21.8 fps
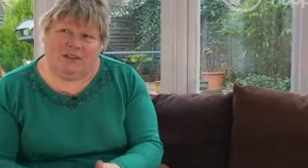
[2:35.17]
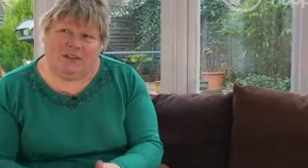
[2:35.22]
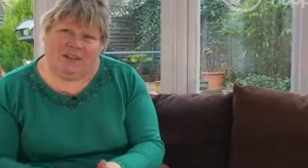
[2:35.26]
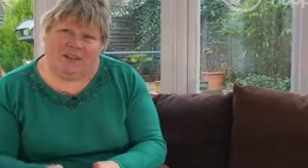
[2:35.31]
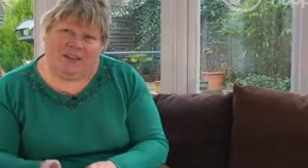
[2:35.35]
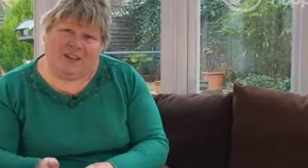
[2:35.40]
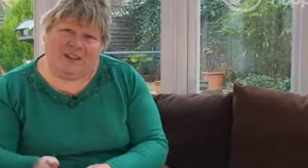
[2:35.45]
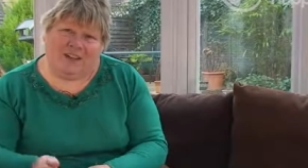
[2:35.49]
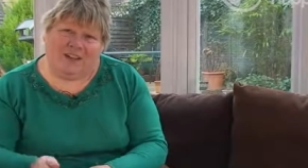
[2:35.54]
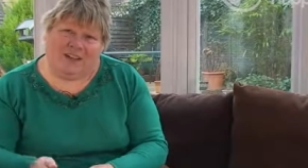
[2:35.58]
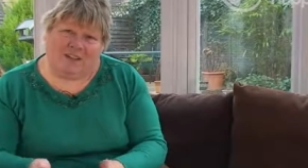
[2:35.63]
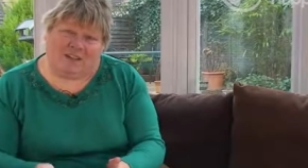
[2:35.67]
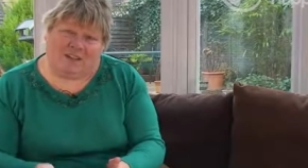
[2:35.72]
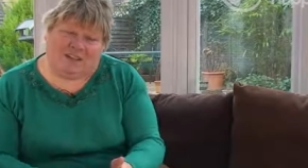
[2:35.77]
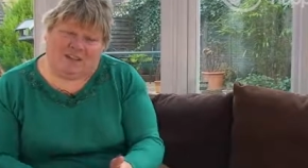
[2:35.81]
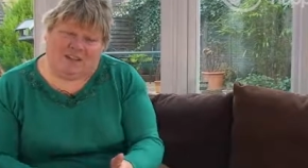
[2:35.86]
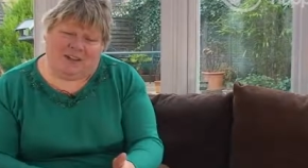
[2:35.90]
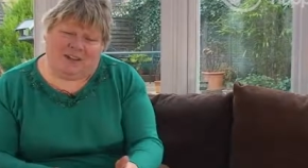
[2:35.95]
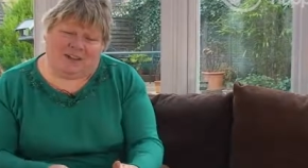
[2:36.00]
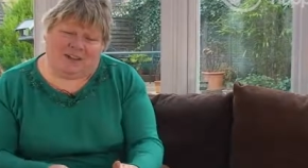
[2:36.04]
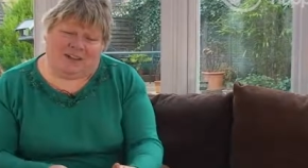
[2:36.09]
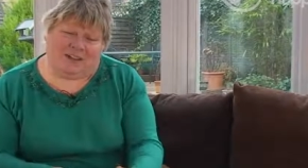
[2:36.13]
and they
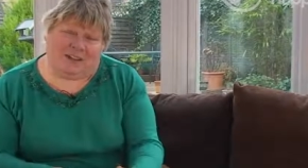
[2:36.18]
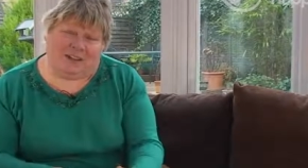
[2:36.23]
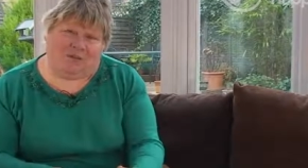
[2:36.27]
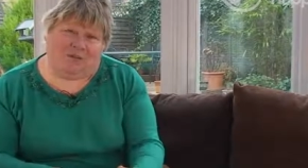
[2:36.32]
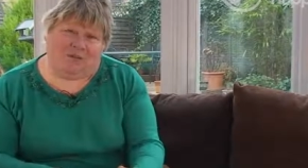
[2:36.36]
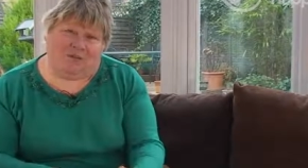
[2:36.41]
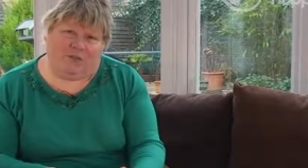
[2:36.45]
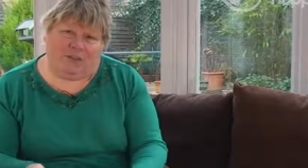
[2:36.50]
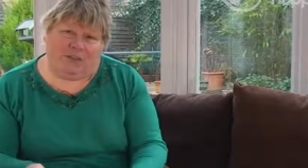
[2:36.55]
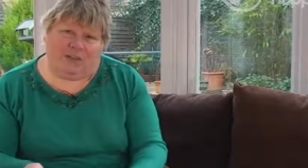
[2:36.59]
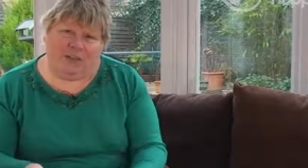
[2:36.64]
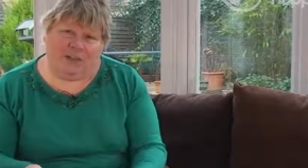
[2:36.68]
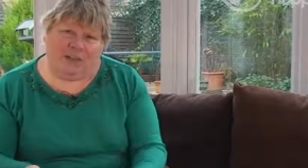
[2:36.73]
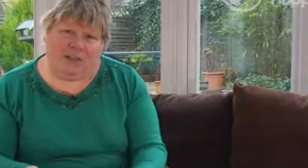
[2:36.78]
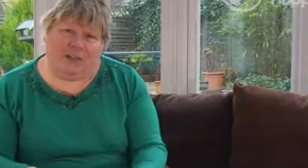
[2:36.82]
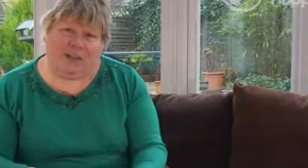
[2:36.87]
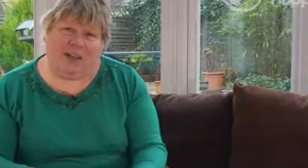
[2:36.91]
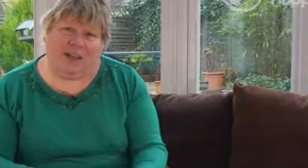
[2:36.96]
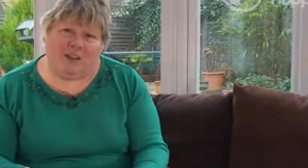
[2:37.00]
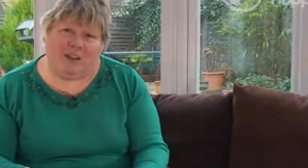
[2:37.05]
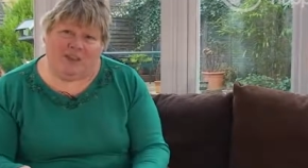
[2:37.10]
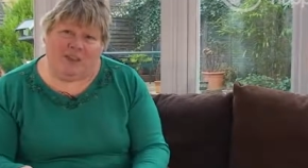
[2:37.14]
skillfully,
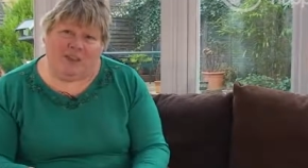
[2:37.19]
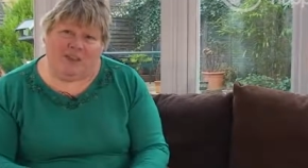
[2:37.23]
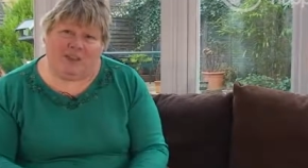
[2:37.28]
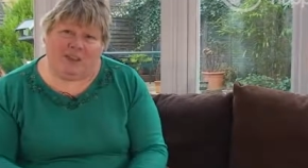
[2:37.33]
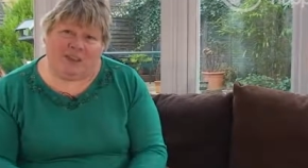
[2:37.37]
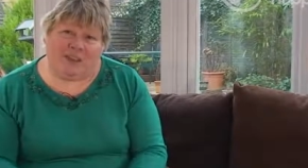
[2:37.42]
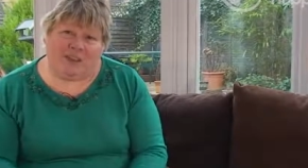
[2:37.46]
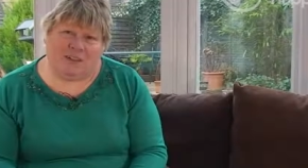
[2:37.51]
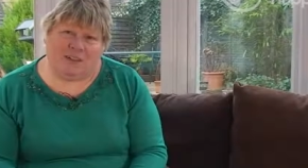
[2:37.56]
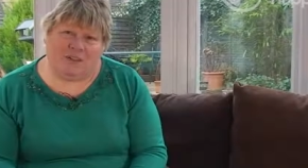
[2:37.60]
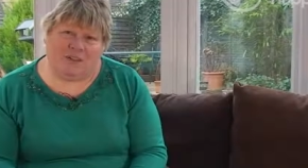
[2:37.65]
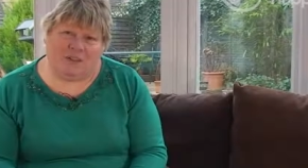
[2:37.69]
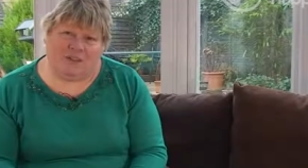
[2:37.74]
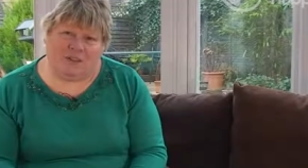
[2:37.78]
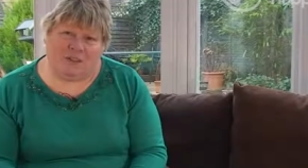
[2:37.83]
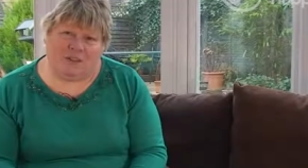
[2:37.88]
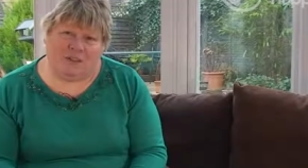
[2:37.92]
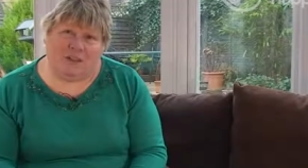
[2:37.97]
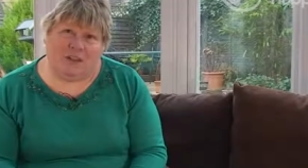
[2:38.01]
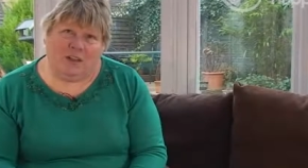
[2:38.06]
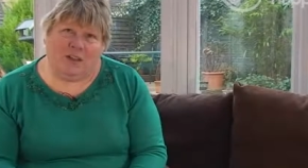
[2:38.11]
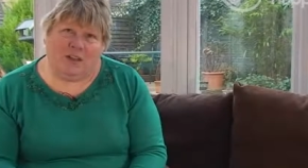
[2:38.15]
and they are very
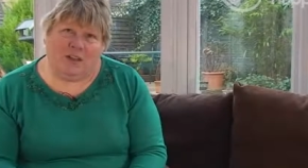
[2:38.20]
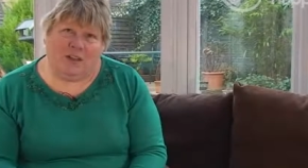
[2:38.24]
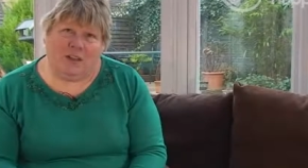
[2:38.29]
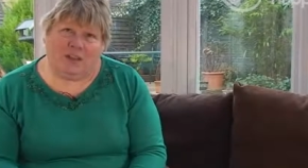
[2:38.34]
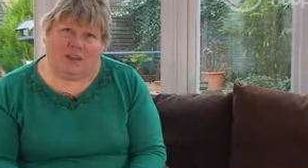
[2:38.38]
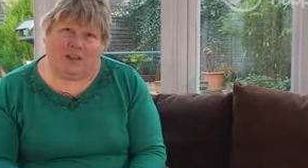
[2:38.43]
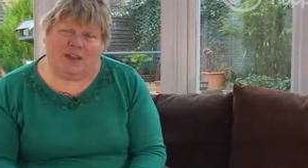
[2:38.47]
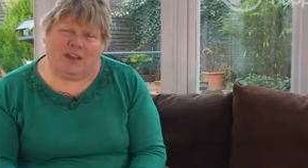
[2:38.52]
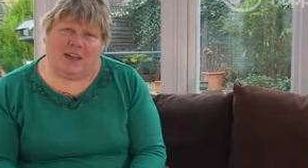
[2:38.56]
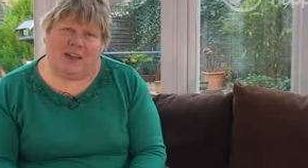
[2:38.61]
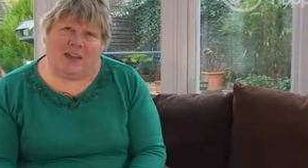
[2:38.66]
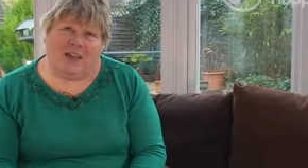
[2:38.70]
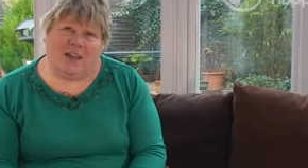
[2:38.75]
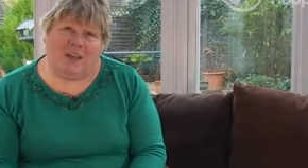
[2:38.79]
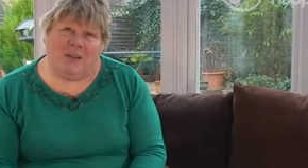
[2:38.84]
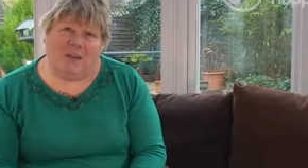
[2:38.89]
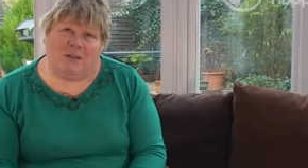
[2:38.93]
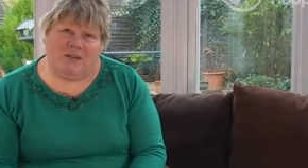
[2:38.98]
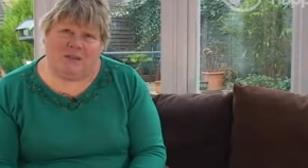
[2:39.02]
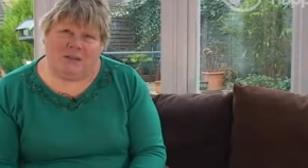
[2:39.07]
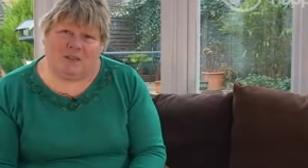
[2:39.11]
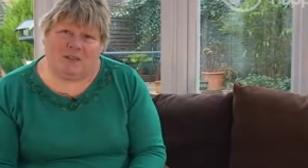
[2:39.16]
skillful, they attack the
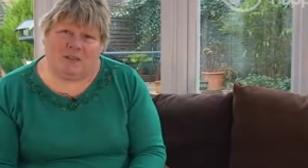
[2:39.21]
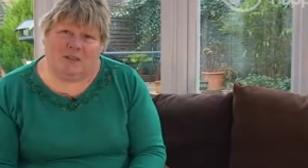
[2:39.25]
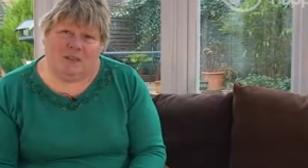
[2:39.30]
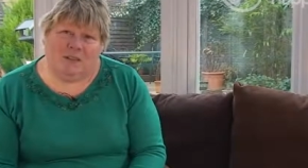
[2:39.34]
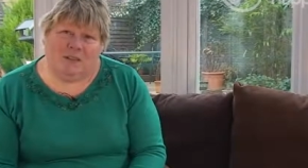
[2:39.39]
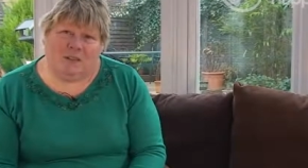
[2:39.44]
hose.